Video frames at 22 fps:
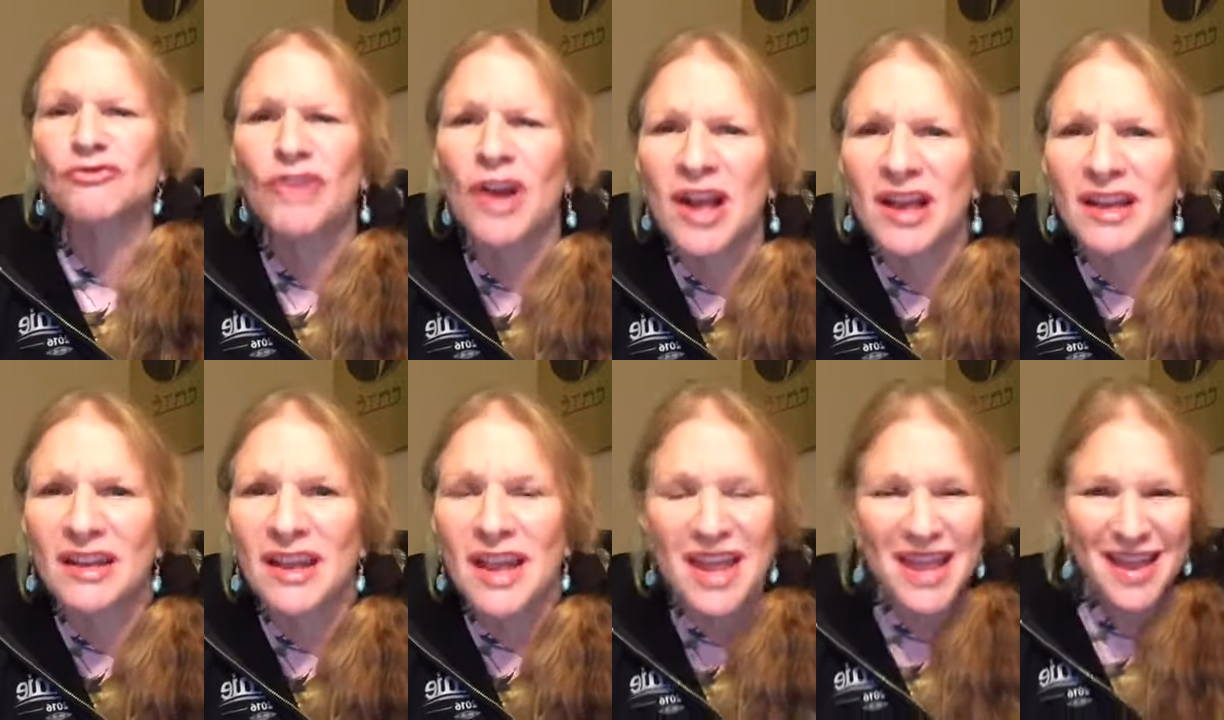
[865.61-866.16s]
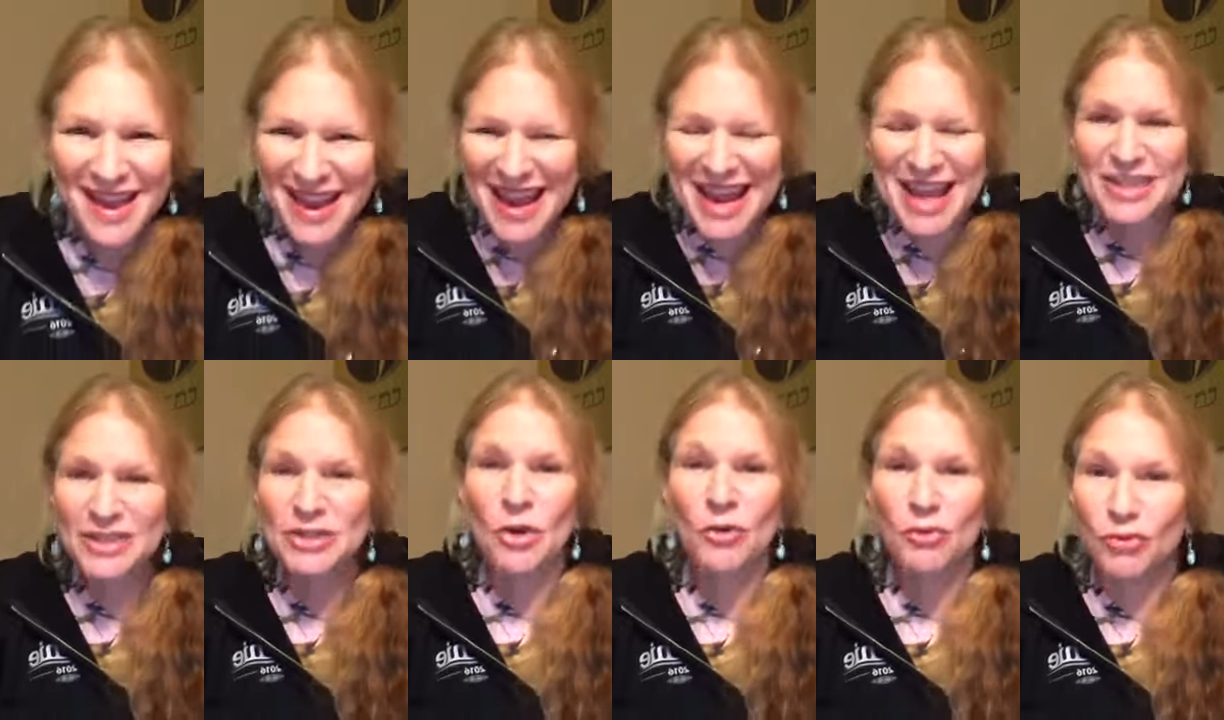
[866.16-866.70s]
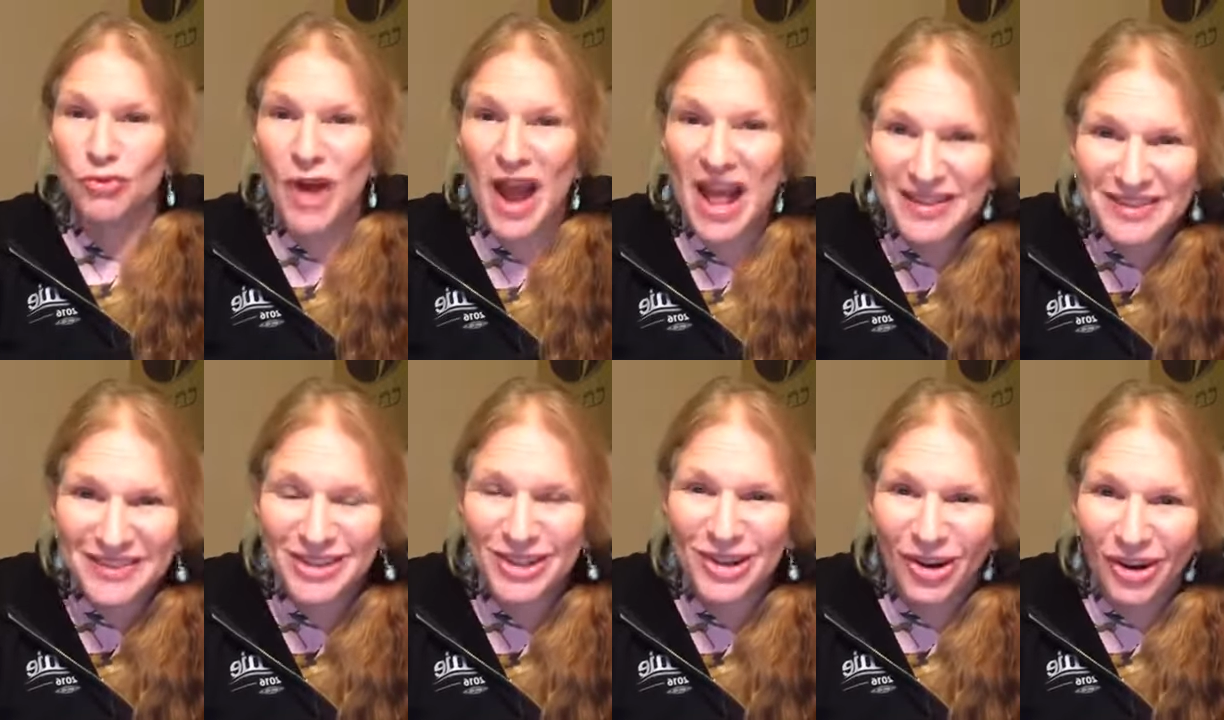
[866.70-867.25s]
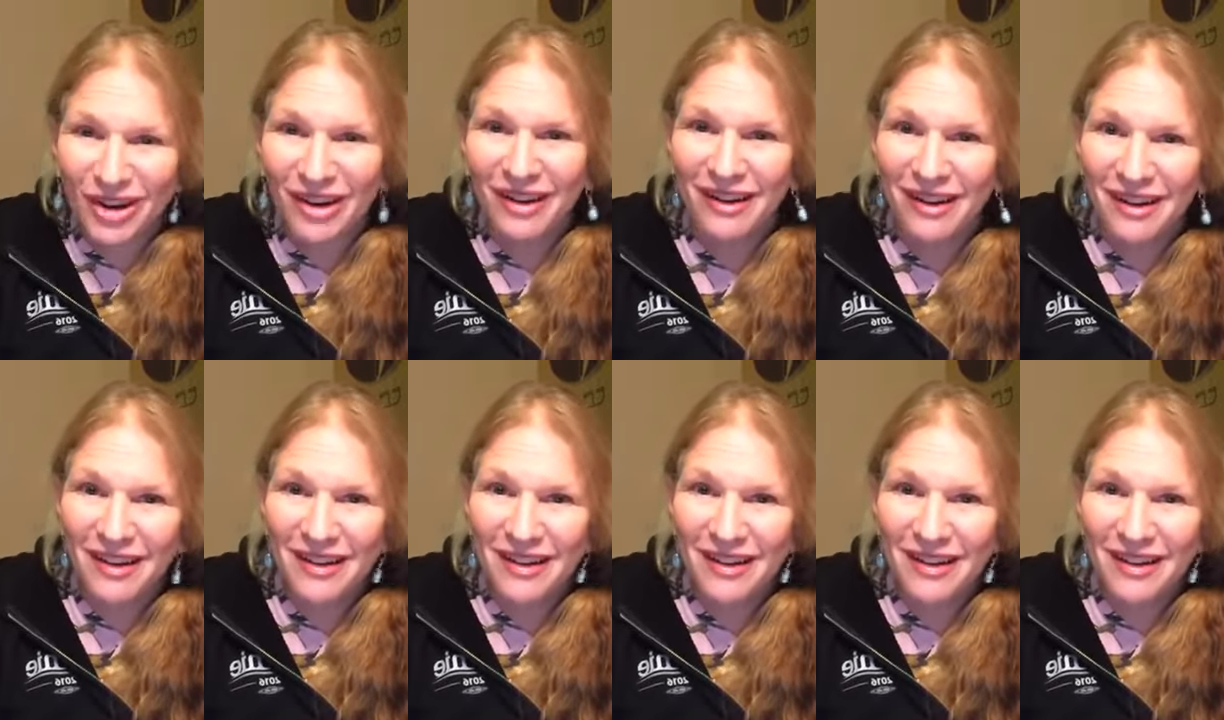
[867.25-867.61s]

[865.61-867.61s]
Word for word: run. He's a wrestler.